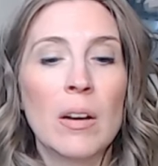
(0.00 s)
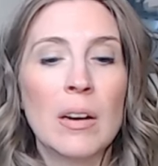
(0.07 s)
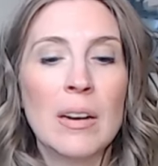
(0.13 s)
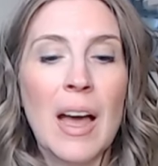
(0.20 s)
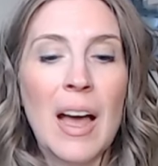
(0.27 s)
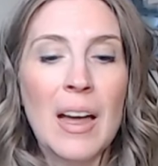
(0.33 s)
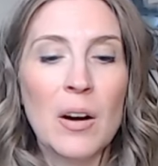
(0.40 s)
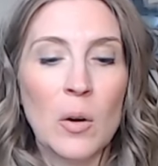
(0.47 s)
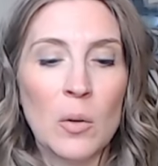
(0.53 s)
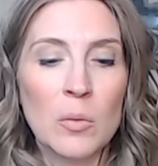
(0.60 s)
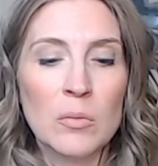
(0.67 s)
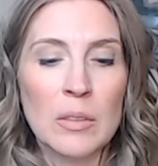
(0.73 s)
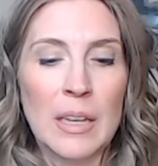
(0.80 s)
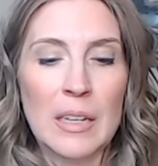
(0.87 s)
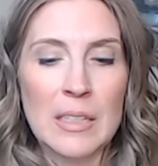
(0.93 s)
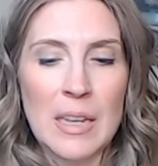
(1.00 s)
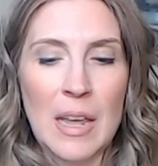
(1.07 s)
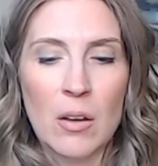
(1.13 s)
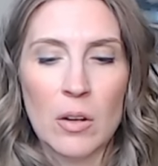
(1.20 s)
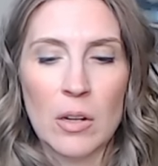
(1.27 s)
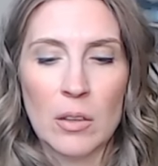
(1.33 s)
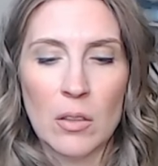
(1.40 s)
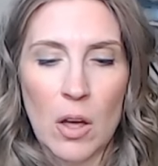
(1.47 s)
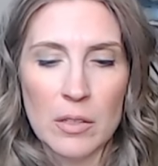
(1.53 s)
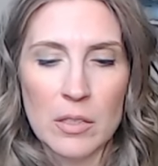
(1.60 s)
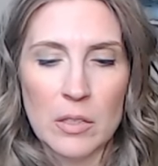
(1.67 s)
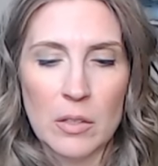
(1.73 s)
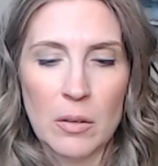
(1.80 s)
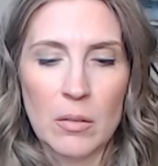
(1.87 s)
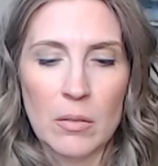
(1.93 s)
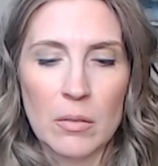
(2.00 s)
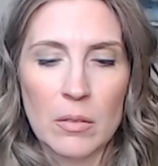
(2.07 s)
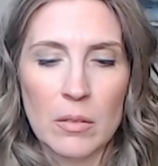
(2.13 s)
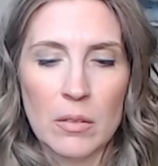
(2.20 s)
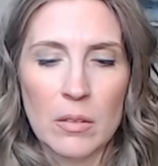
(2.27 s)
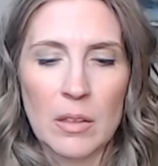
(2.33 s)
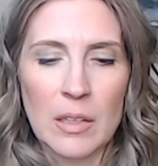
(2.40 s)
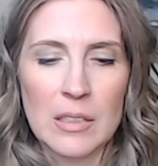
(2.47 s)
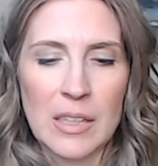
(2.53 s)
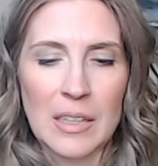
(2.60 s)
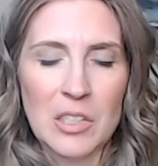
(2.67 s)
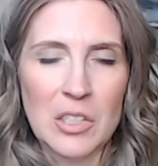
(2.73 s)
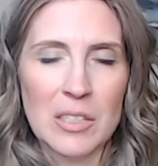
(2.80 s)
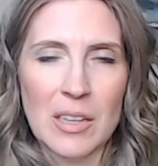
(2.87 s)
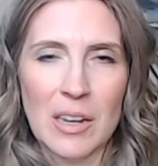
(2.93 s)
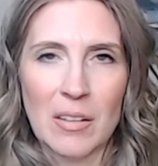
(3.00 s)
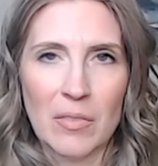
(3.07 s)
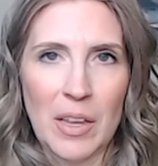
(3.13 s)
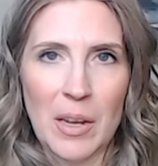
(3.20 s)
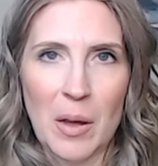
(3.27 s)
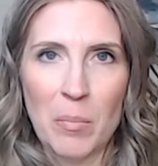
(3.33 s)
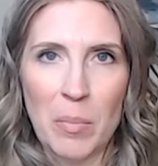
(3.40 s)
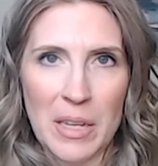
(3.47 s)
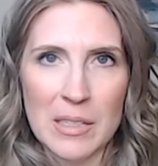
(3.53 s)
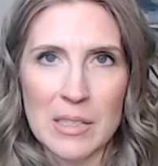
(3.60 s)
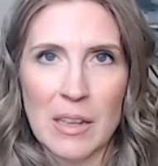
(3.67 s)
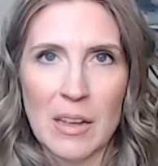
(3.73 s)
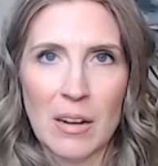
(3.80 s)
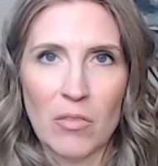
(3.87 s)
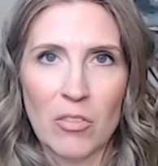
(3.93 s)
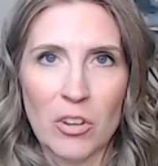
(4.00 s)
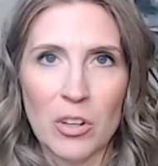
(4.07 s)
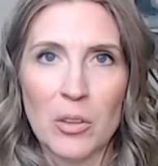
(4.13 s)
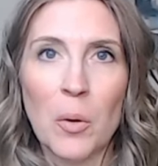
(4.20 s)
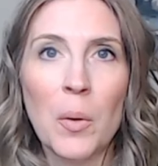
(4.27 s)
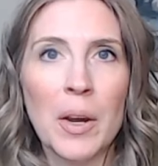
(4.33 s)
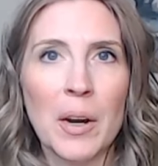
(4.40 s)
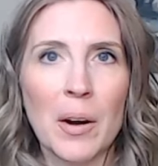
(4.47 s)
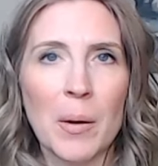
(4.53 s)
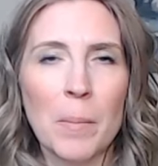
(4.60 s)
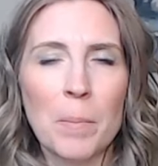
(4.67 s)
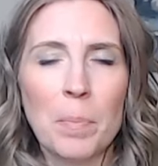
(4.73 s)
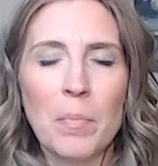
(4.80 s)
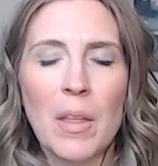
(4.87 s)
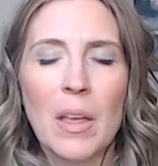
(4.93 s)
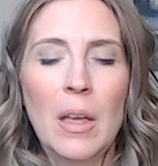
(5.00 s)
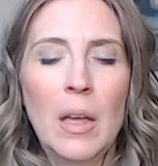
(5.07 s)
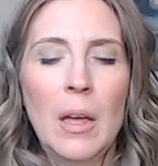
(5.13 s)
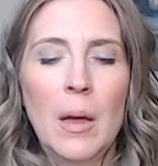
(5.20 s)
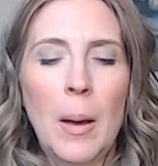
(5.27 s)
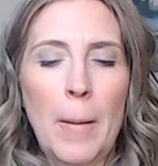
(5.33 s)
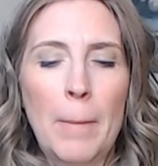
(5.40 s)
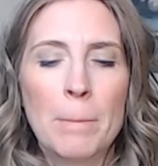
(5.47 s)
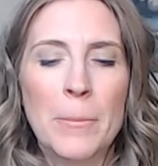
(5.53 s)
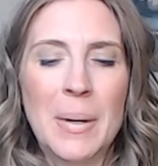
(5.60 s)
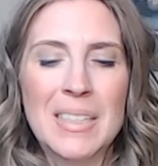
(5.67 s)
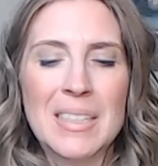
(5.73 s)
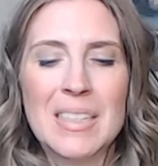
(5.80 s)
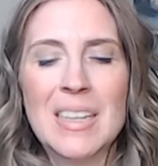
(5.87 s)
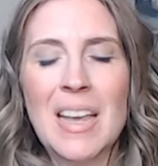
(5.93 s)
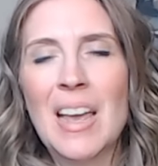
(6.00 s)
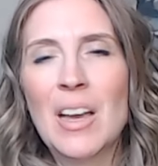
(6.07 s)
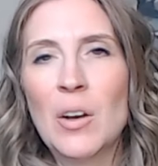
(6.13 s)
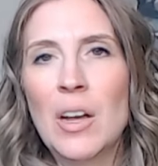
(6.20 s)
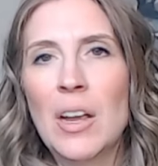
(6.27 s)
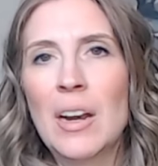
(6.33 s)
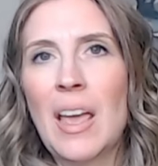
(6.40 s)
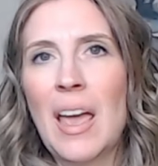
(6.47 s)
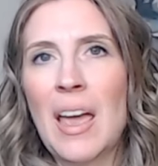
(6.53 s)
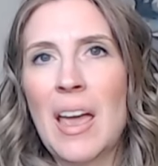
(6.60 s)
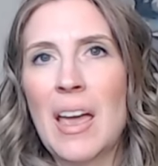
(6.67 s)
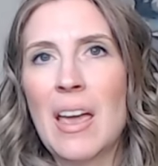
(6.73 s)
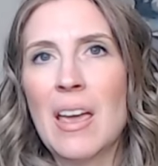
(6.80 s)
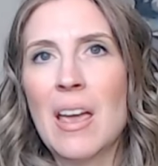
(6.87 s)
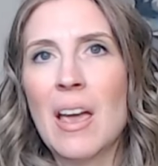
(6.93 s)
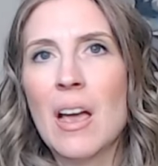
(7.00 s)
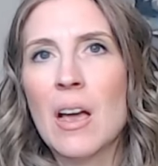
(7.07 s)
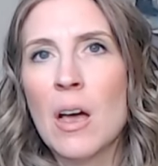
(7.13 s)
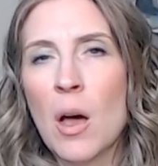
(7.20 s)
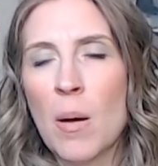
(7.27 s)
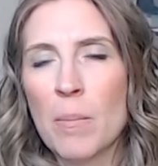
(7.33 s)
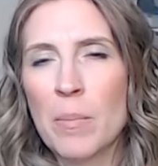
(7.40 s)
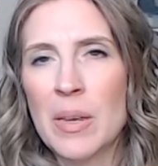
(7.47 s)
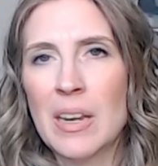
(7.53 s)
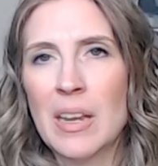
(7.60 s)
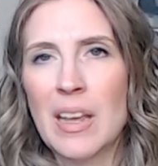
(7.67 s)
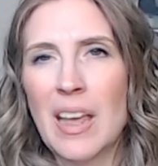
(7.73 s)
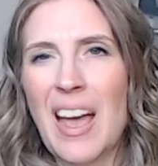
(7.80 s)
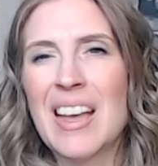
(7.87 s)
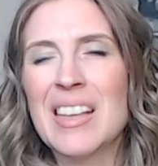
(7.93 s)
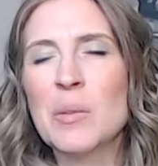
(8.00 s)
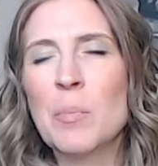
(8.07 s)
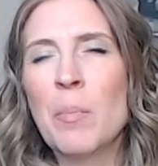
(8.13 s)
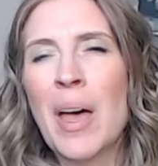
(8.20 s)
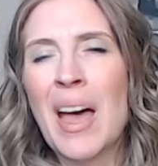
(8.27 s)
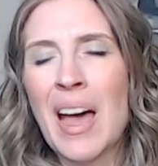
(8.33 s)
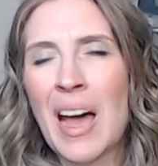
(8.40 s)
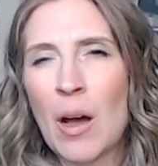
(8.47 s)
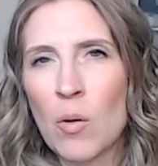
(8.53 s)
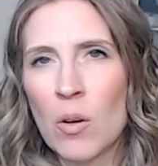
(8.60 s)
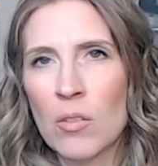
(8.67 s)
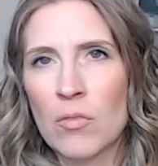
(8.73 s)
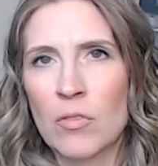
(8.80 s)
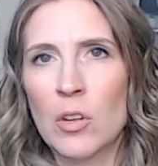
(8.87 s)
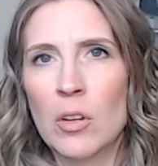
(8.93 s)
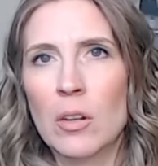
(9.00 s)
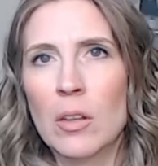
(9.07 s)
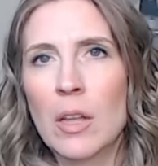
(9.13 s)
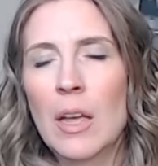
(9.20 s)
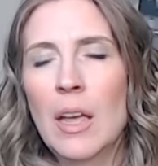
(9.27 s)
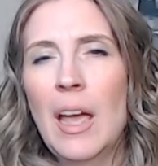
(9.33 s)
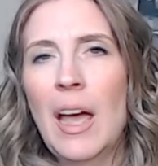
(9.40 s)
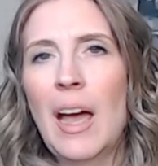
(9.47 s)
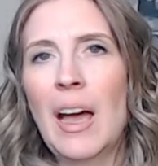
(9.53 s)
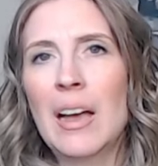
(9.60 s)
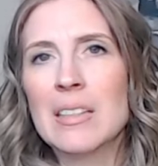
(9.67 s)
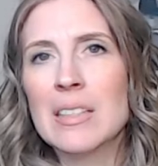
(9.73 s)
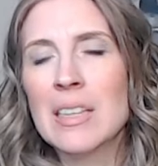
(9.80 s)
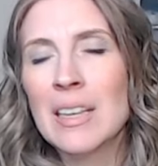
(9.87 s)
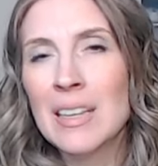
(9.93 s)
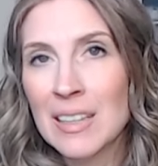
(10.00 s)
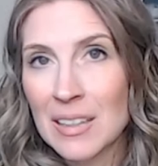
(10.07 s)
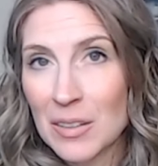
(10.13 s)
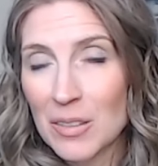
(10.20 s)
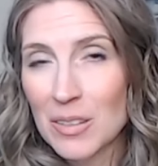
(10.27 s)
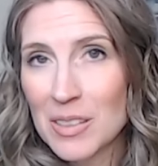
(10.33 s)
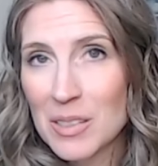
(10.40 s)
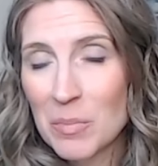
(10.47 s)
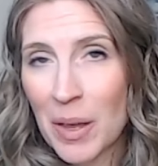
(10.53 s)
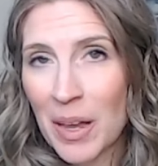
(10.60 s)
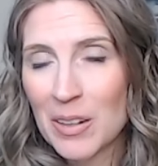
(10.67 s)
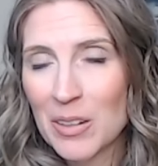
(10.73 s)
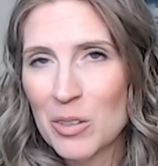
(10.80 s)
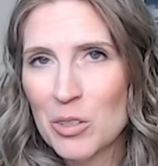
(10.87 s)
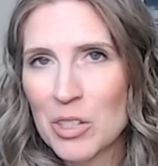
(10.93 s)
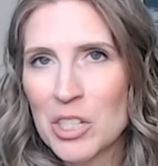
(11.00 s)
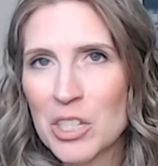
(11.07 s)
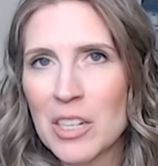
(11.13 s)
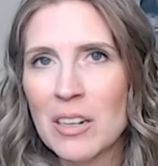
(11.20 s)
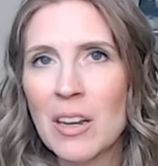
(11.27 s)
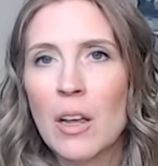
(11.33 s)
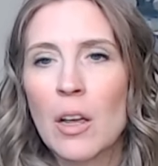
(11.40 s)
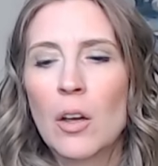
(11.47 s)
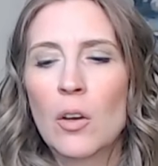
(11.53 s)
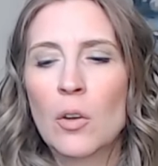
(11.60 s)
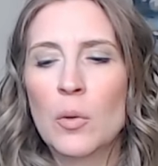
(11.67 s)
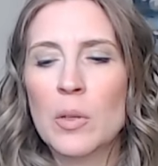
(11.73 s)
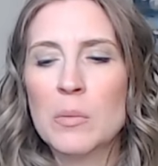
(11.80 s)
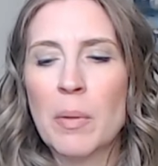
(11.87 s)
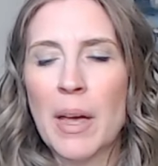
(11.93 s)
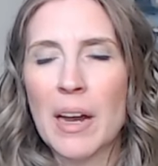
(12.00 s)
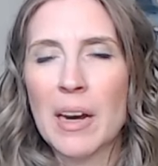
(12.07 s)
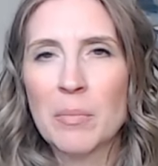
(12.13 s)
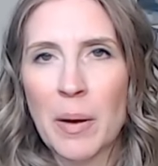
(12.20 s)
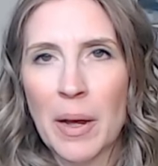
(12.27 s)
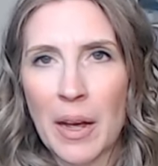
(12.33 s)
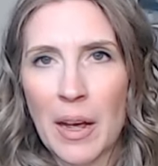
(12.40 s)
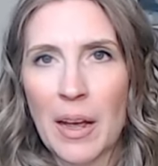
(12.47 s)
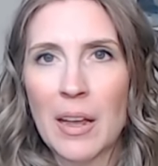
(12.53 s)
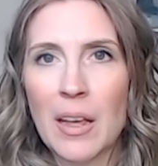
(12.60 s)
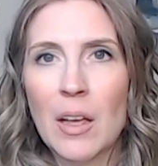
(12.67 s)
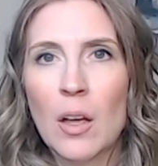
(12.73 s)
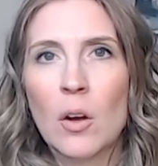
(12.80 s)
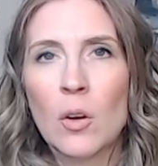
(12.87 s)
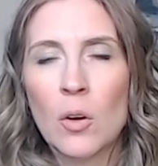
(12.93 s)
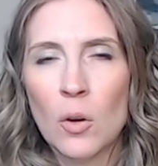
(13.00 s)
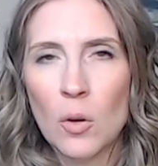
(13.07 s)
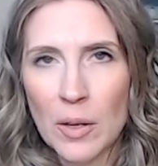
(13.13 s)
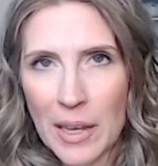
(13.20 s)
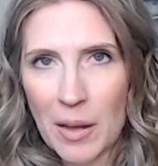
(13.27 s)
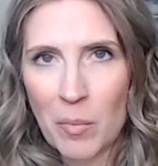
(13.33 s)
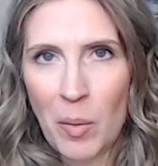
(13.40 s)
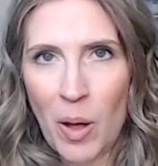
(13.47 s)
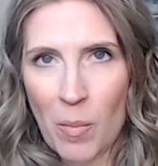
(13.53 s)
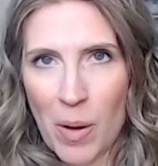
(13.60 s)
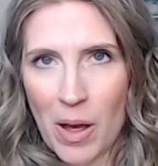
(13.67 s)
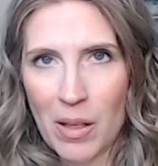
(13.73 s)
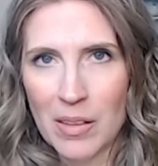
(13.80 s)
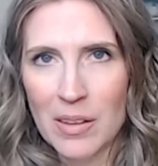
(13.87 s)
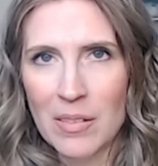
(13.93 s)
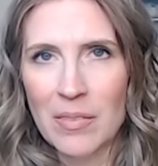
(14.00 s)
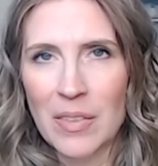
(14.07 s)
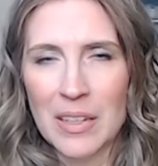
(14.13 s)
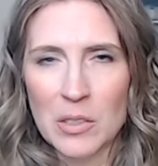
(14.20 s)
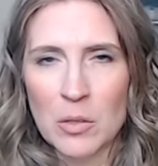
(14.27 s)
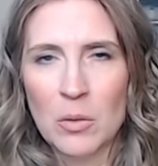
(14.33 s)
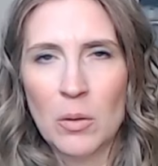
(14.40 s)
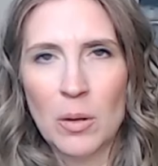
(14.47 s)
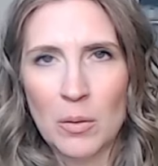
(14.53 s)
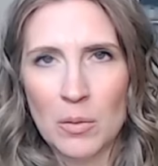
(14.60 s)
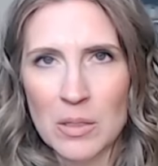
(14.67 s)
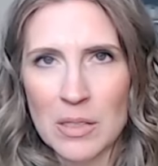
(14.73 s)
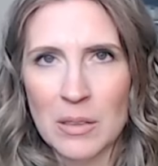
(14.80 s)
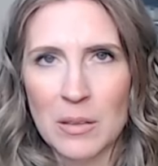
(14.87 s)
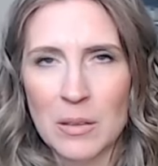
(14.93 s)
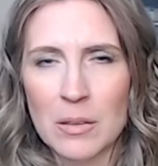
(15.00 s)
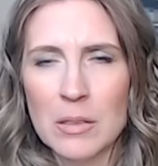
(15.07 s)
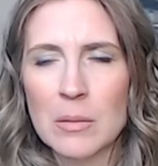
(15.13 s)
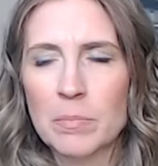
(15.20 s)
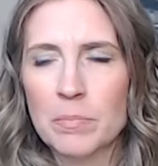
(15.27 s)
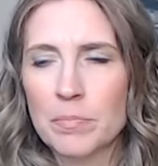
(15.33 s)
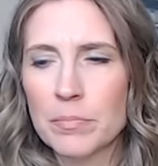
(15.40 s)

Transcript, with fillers: not only take on a lawsuit, because that's just kind of like a baseline for a lawyer. But to take on a company as powerful as Hills Pet Nutrition, who is backed by Colgate Palmolive, that's who owns Hills.